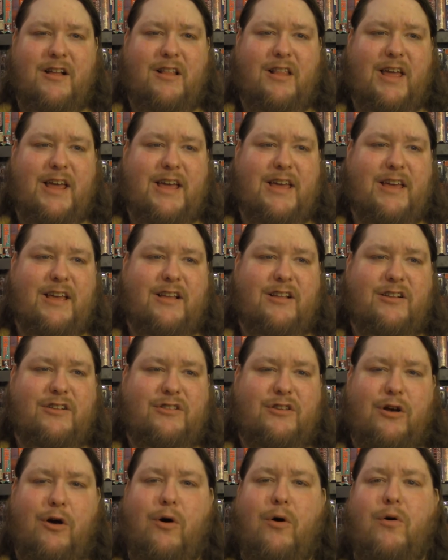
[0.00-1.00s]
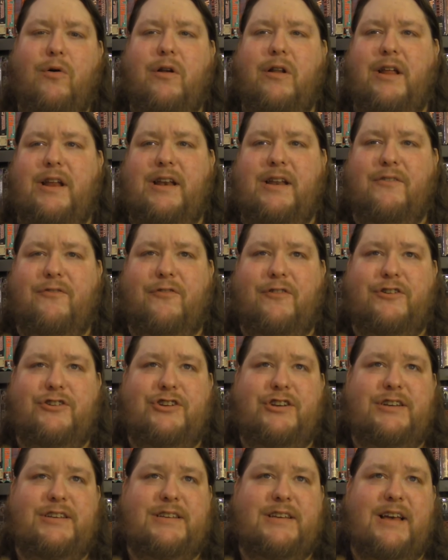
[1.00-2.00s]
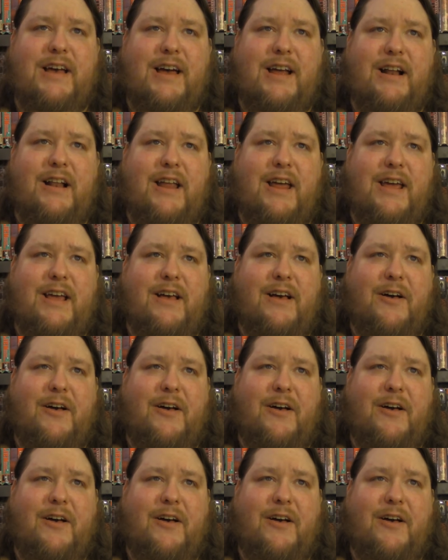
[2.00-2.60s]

Like, totally different. She's kind of like,